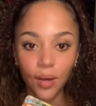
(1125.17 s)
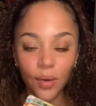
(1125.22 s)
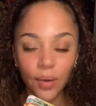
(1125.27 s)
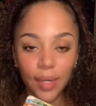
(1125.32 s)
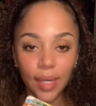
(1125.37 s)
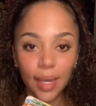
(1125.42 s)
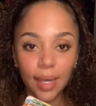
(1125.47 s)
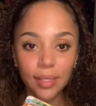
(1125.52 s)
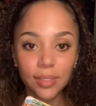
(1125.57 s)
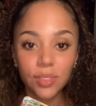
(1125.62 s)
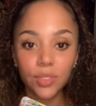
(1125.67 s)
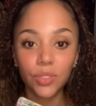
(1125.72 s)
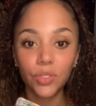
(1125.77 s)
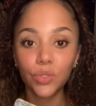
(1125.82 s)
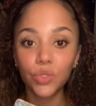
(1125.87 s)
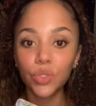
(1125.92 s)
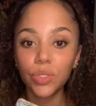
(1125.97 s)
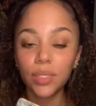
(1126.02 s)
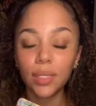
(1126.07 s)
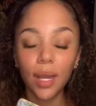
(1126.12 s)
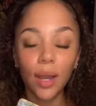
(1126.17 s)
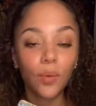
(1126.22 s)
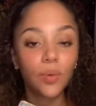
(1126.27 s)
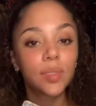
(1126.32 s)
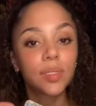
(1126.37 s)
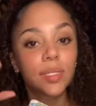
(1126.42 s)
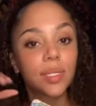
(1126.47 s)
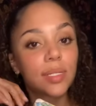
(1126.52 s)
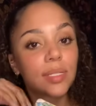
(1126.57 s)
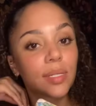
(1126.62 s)
okay. Usually I would
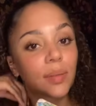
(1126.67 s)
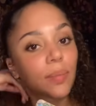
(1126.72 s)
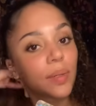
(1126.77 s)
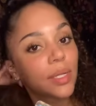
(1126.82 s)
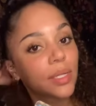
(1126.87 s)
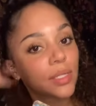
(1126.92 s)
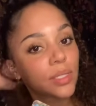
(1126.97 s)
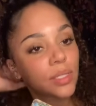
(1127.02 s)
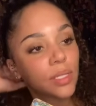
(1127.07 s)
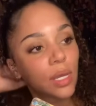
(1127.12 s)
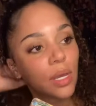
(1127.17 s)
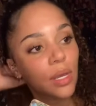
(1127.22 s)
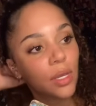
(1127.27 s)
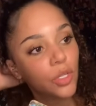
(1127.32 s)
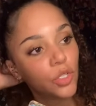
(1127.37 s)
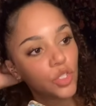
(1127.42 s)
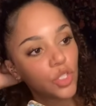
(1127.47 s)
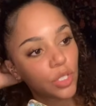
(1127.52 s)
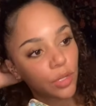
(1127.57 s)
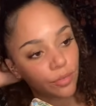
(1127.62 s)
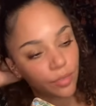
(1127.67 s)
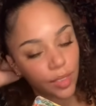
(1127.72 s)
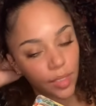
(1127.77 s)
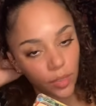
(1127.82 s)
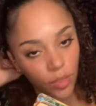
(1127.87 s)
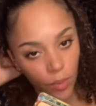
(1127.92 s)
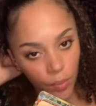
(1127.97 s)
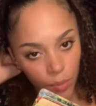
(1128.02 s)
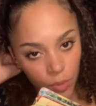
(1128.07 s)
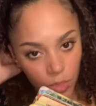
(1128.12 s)
say somebody is shifting
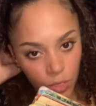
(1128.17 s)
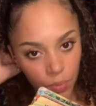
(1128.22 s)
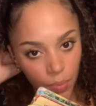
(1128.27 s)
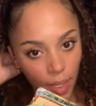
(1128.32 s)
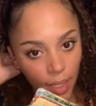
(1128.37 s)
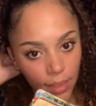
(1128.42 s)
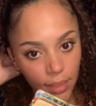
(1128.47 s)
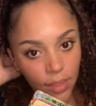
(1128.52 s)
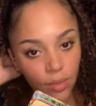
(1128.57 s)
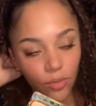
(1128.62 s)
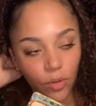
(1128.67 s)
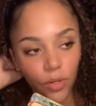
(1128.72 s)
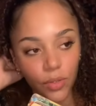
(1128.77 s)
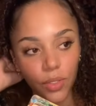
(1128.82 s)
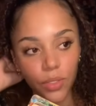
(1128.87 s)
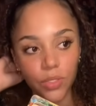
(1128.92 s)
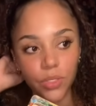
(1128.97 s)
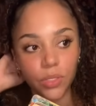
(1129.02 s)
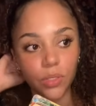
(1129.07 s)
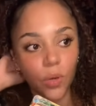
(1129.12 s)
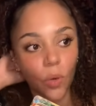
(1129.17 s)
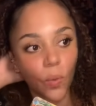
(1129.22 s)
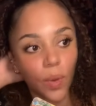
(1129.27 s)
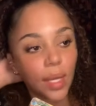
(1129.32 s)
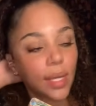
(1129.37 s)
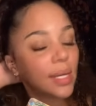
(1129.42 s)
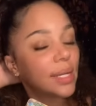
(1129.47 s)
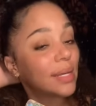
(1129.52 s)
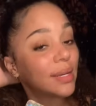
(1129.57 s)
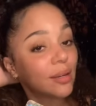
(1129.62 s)
their perspective or there's an
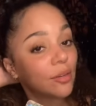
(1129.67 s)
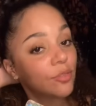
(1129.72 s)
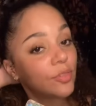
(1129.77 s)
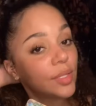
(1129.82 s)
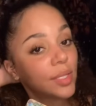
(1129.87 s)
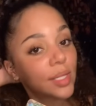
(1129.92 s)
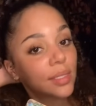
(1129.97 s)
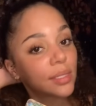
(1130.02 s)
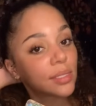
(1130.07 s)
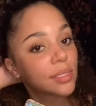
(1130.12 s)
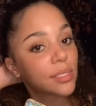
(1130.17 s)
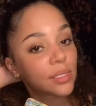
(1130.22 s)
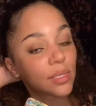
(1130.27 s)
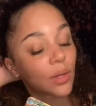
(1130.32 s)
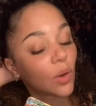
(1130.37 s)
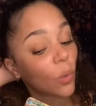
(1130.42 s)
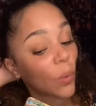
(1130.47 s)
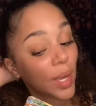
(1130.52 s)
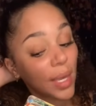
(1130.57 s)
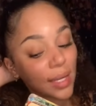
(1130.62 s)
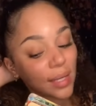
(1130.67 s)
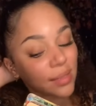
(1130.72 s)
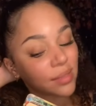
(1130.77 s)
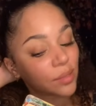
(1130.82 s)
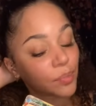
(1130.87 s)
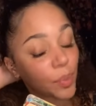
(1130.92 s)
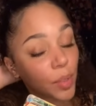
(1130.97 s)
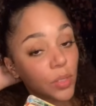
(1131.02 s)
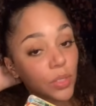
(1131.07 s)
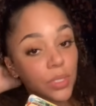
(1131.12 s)
awakening. I feel like this is an awakened
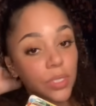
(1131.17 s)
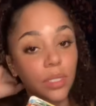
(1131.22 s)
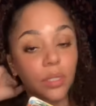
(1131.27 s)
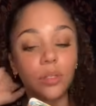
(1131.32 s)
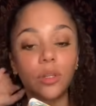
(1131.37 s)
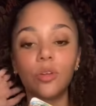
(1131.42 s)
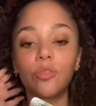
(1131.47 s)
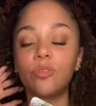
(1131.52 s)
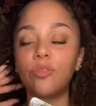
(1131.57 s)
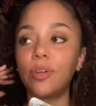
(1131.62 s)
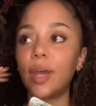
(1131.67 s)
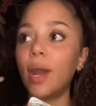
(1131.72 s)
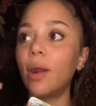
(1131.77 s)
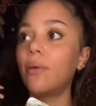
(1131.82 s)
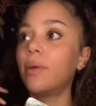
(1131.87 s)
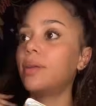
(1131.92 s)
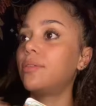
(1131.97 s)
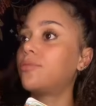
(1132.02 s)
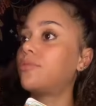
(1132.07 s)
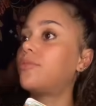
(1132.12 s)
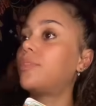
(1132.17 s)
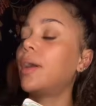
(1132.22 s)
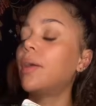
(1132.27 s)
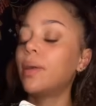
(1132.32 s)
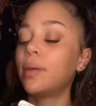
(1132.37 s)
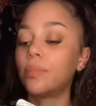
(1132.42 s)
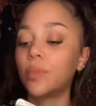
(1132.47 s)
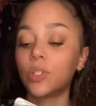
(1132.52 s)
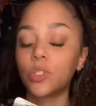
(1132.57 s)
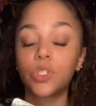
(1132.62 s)
person. They're very, very
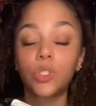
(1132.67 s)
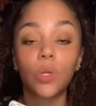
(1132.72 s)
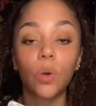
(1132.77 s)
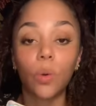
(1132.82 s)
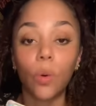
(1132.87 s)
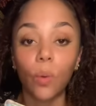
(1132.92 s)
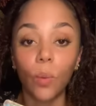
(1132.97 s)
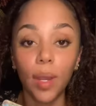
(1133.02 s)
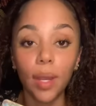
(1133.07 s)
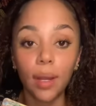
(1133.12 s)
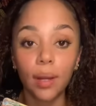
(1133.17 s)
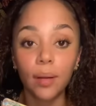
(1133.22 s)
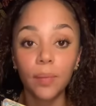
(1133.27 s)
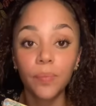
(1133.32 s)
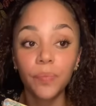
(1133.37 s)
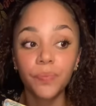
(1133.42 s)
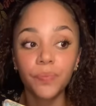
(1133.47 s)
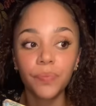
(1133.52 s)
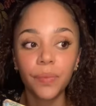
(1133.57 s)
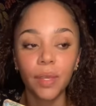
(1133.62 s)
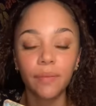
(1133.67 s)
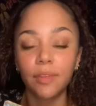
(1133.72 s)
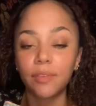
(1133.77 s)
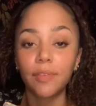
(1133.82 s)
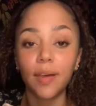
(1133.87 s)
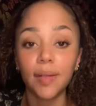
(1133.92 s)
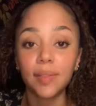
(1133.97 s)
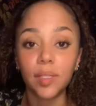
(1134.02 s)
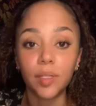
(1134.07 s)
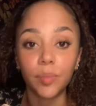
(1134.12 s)
much so aware the
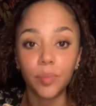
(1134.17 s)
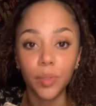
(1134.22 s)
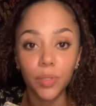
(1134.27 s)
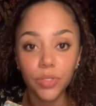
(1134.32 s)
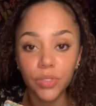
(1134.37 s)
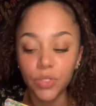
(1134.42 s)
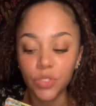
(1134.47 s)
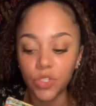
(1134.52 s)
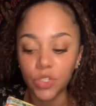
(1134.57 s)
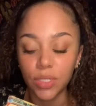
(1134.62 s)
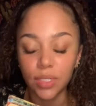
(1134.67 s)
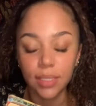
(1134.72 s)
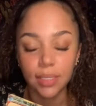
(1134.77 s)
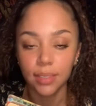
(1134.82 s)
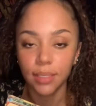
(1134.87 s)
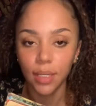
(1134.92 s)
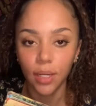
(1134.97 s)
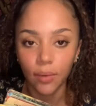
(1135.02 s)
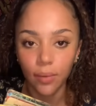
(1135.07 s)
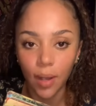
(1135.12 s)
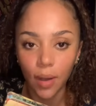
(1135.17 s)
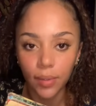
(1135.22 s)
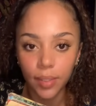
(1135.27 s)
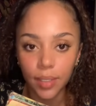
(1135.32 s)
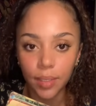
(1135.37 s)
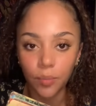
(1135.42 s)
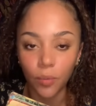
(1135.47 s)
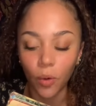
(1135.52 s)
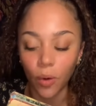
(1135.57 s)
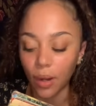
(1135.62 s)
fact that a person shouldn't stick around
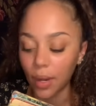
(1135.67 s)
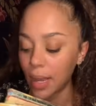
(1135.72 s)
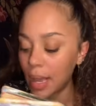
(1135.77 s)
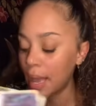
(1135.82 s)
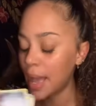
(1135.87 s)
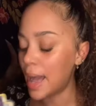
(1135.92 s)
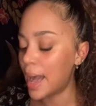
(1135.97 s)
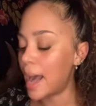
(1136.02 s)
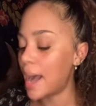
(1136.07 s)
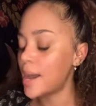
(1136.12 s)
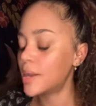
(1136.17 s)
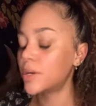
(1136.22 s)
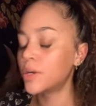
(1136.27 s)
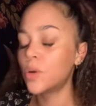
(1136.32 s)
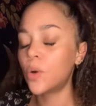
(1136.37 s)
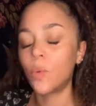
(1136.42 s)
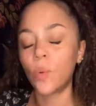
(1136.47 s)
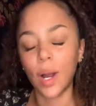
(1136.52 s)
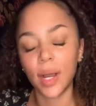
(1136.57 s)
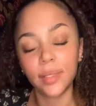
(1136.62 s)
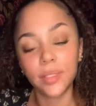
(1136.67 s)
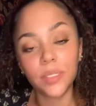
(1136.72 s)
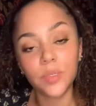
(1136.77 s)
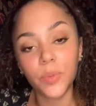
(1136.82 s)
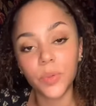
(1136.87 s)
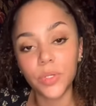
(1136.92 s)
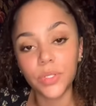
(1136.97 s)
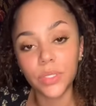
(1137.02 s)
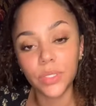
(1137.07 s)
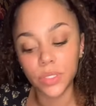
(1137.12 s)
anymore. I don't know why this
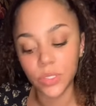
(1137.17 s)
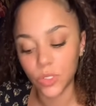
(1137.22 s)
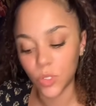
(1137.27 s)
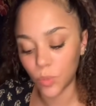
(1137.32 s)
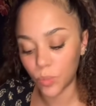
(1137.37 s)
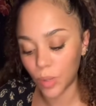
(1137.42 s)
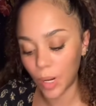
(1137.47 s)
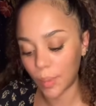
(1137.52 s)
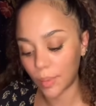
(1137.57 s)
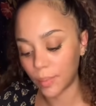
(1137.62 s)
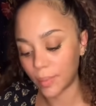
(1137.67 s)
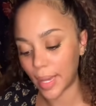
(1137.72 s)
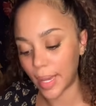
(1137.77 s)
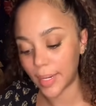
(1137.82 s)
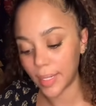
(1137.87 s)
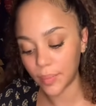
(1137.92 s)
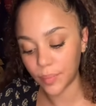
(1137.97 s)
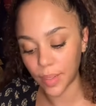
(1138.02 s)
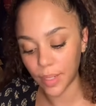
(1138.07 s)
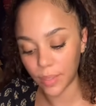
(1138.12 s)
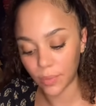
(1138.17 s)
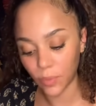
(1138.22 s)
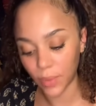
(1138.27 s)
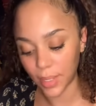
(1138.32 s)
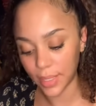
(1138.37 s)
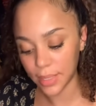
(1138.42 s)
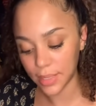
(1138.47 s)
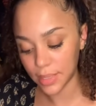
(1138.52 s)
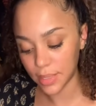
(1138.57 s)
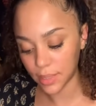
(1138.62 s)
person is so problematic, but when
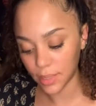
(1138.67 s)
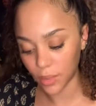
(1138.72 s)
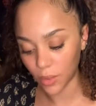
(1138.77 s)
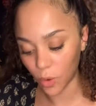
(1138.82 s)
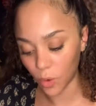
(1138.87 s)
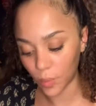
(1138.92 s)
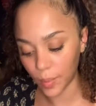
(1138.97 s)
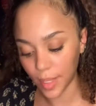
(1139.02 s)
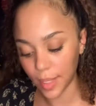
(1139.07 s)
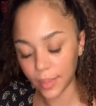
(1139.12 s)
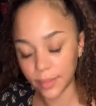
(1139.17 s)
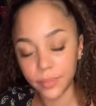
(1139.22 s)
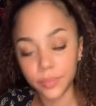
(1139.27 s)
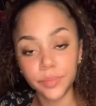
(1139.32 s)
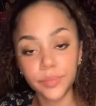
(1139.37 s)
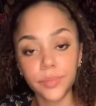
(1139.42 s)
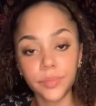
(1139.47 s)
I see the goat man,